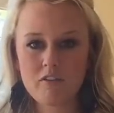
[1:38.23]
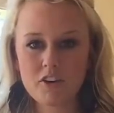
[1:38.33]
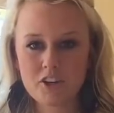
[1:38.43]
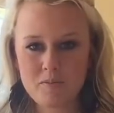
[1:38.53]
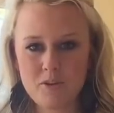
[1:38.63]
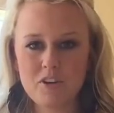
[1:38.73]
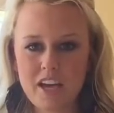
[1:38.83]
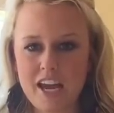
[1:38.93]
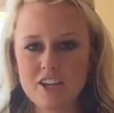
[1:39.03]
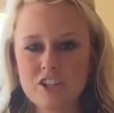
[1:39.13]
for
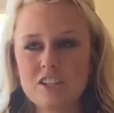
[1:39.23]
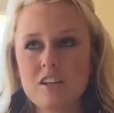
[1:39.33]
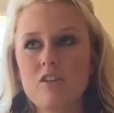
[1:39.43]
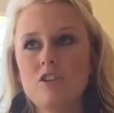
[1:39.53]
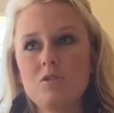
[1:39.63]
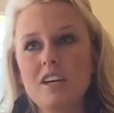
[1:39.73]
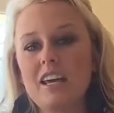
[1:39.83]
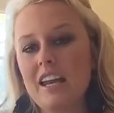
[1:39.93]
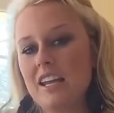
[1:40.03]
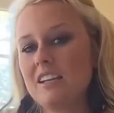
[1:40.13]
communication so that you can
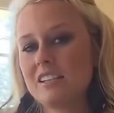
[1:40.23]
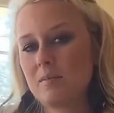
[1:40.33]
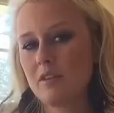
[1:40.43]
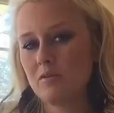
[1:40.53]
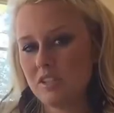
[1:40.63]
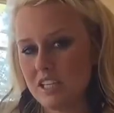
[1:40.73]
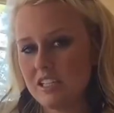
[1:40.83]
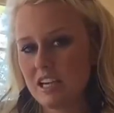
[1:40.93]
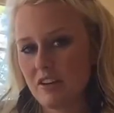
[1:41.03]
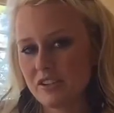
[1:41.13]
get into some of those
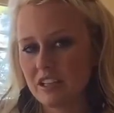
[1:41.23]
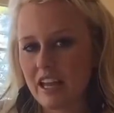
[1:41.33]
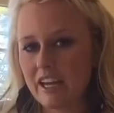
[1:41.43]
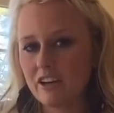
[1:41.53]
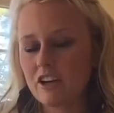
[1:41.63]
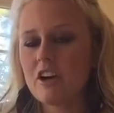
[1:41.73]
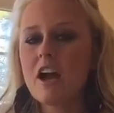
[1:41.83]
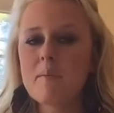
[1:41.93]
details later.